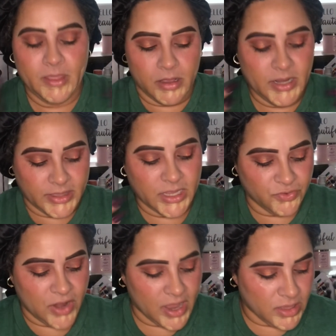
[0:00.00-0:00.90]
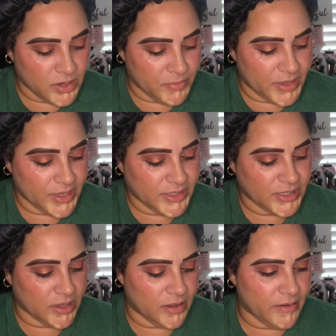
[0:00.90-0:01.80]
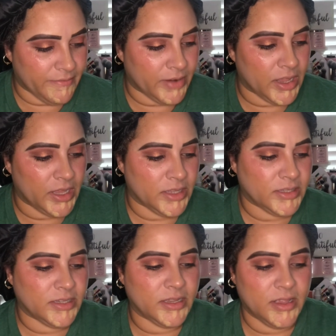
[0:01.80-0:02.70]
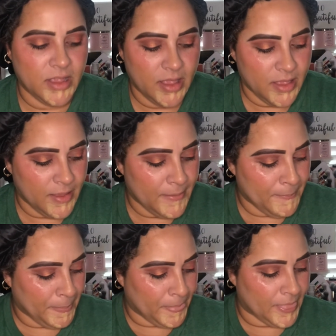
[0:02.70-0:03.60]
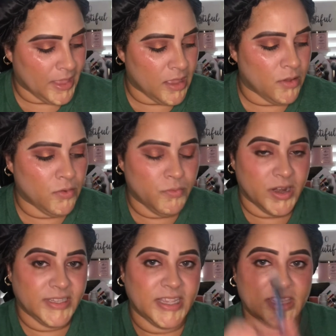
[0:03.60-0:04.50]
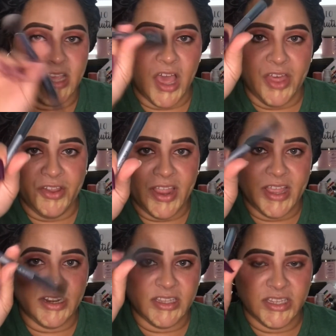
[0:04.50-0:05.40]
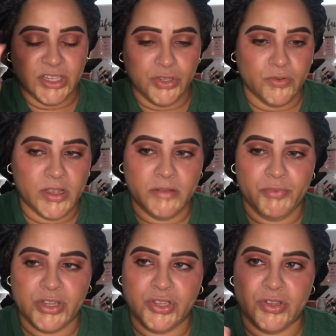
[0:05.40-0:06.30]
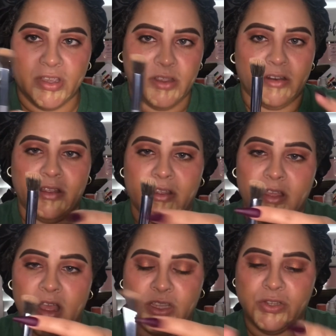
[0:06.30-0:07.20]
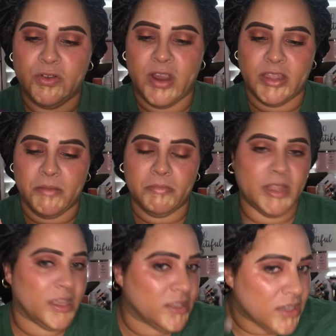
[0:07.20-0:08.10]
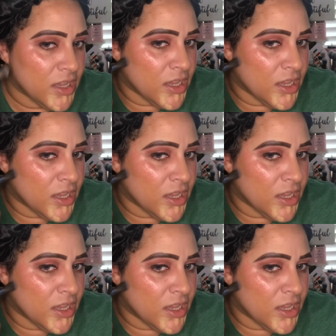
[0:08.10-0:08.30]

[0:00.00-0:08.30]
Let that dry a little bit. All right, now we're gonna take the other end because this is a dual end brush, so you can contour and then blend.